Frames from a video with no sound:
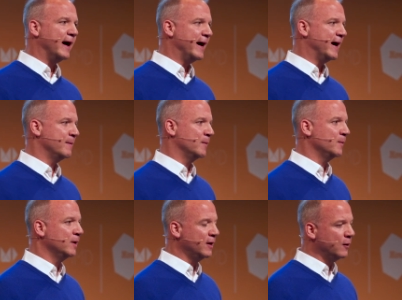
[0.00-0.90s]

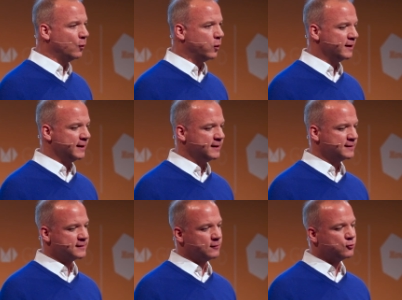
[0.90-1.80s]
um, what
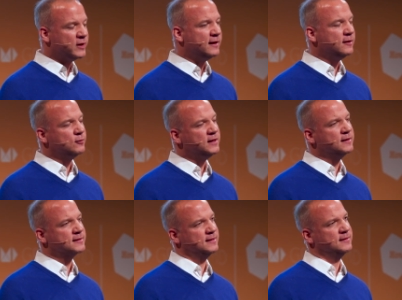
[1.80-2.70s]
is really
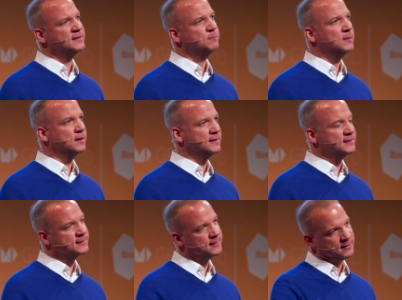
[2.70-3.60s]
unique is that this,
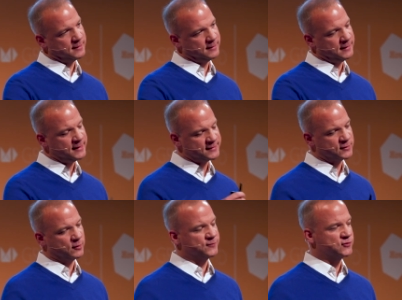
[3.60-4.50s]
this
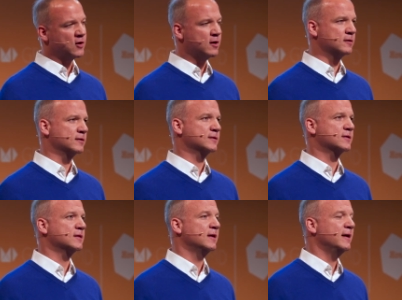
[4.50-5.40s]
list of
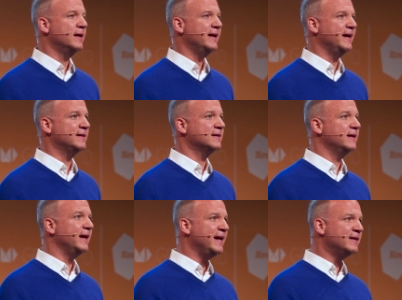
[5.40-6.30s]
songs, it
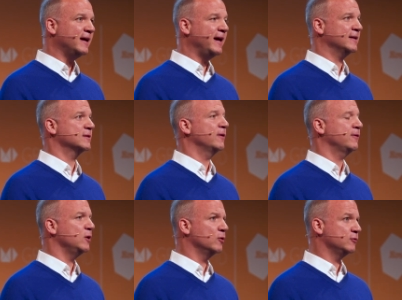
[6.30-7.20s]
interacts
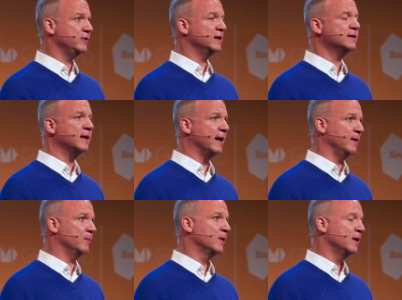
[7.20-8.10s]
with you in real
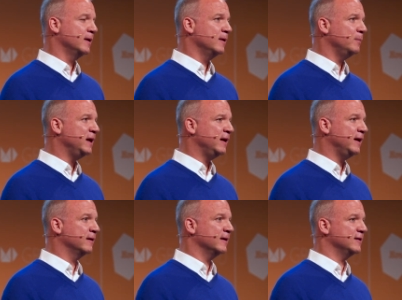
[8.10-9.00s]
time,
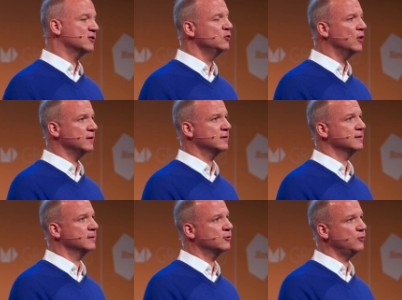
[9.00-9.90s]
meaning it's not
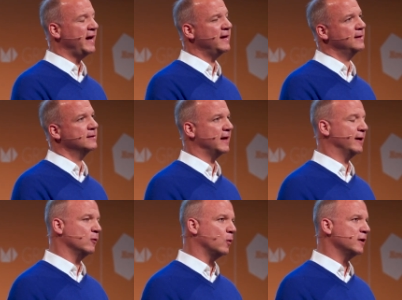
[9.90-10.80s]
created
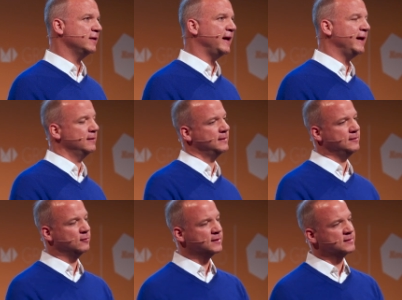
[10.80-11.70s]
like on one day and then
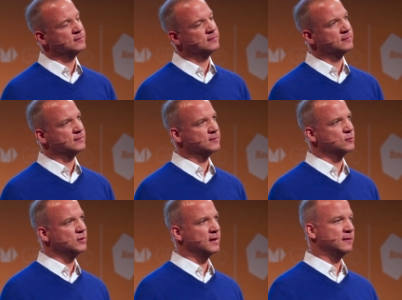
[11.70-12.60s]
you listen
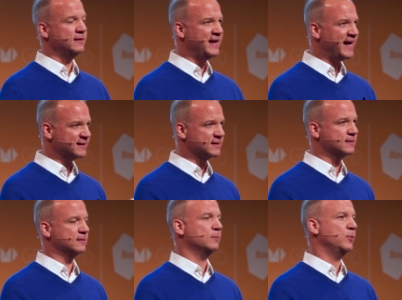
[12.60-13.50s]
to the
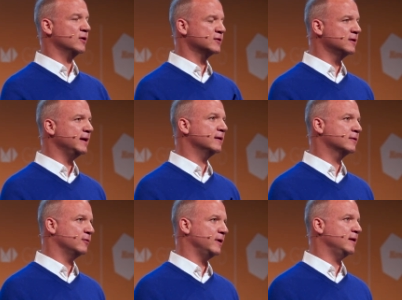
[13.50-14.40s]
next personally
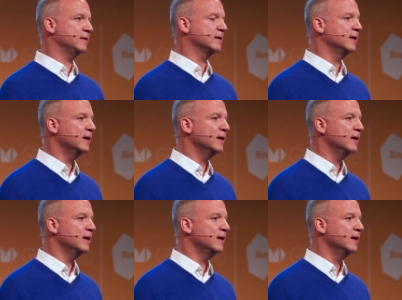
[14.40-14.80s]
curated